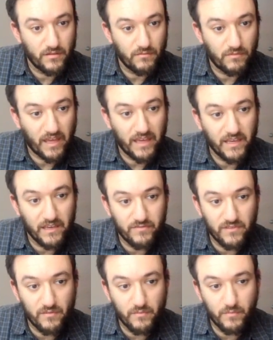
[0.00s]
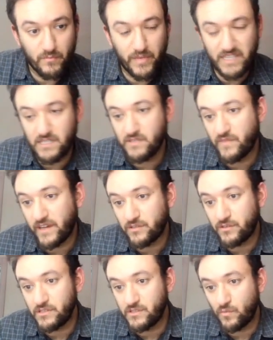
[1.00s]
Okay, if the basis
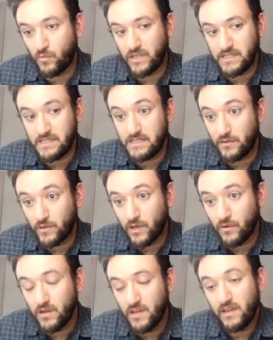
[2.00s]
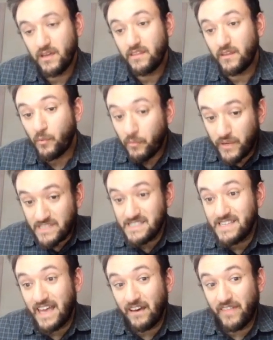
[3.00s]
vector is 1, 0, then when we
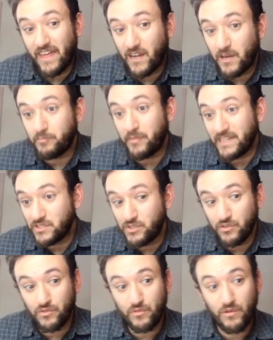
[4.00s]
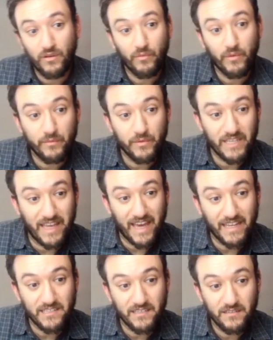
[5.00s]
scale that up by 2, we would
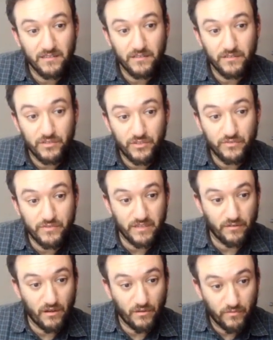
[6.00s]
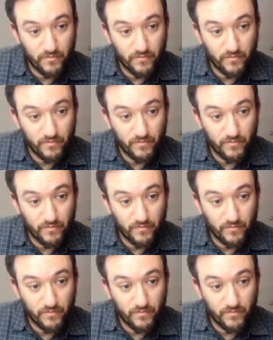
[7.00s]
get 2, 0.